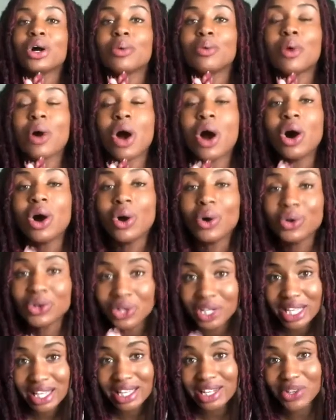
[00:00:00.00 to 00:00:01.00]
hone
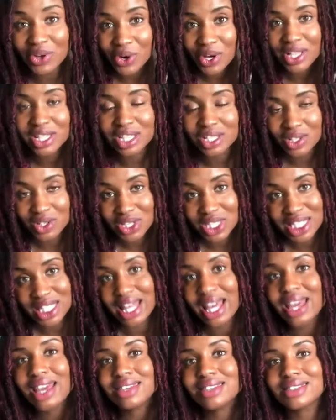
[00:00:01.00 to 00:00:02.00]
in on those
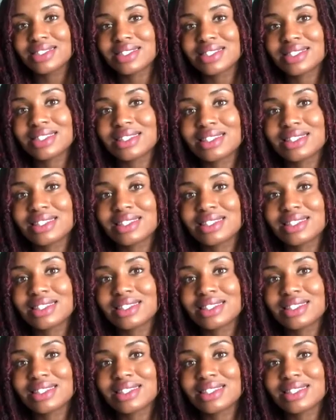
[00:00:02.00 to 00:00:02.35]
things